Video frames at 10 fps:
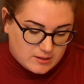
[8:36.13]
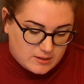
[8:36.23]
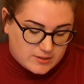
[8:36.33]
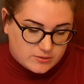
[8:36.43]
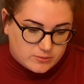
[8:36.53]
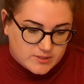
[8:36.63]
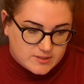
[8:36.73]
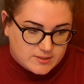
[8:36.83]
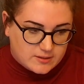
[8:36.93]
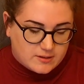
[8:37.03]
I'd always
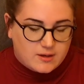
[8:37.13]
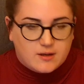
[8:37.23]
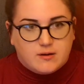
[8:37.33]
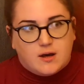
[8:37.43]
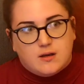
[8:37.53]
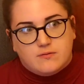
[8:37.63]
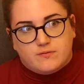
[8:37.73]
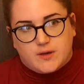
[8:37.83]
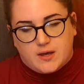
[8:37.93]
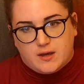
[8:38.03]
think
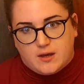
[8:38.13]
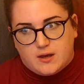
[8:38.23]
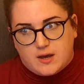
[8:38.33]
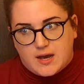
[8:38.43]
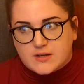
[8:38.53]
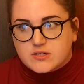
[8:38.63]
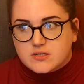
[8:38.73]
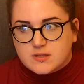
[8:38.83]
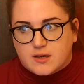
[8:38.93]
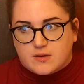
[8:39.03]
Ash
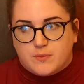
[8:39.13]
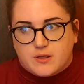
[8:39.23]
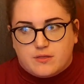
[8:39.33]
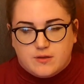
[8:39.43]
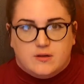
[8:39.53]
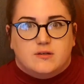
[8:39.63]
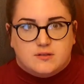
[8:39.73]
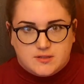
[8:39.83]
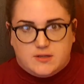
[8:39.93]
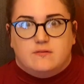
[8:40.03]
is like my 3rd
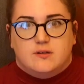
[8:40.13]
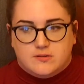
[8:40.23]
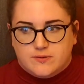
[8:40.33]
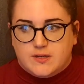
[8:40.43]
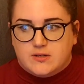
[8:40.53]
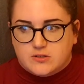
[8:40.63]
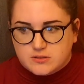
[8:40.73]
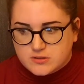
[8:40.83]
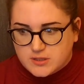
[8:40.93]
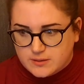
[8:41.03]
serious
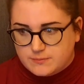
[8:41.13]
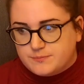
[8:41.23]
relationship,